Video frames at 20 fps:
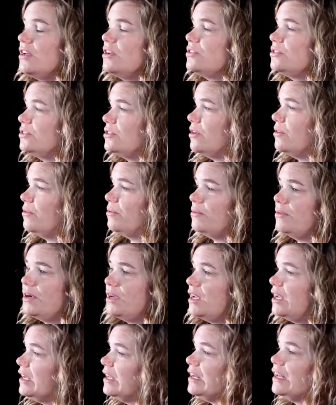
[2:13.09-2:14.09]
So
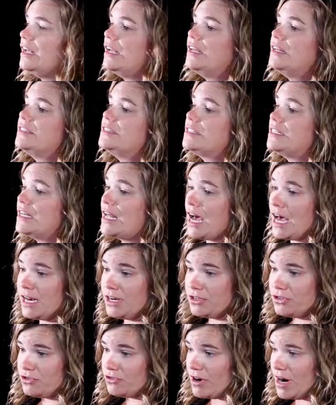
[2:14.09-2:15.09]
it, it's not
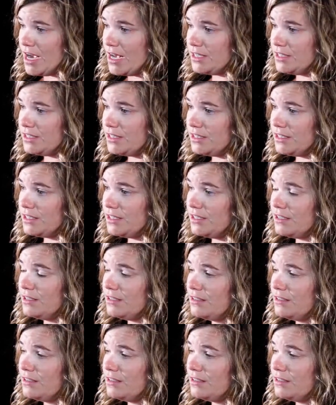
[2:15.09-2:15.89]
addressed